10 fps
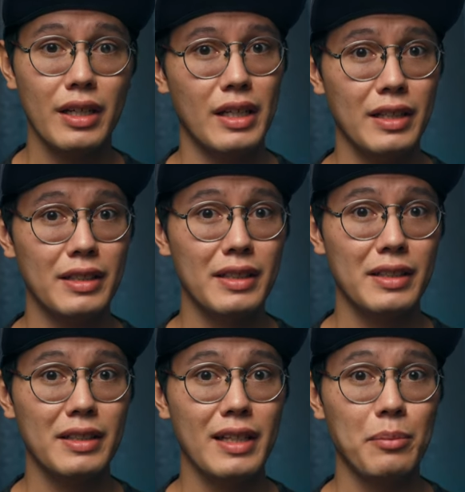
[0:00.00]
And I think they
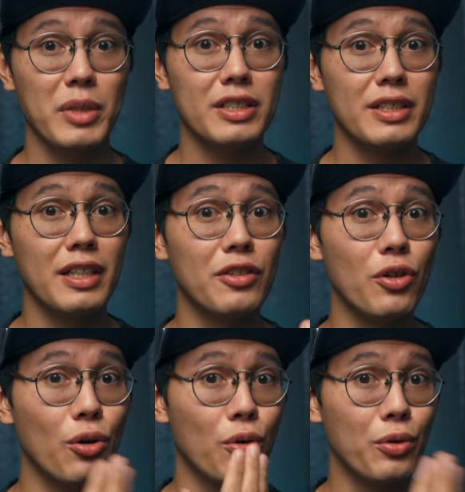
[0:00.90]
did that because they
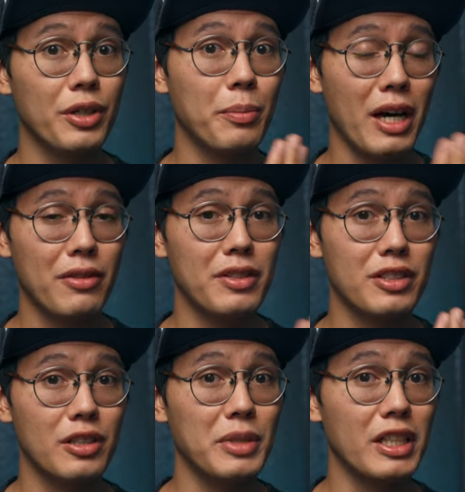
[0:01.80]
know your mouth is
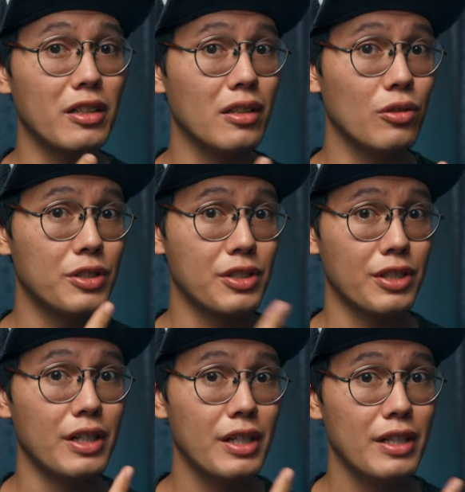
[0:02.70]
gonna be
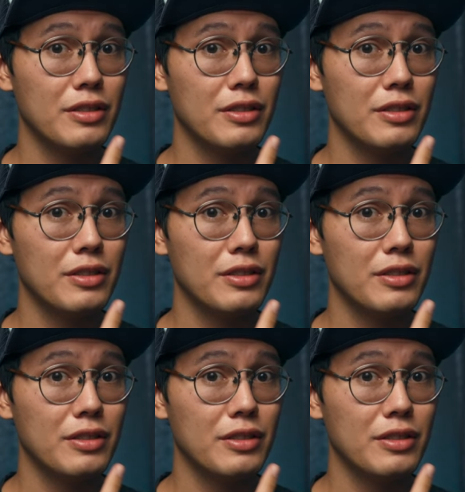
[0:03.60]
closer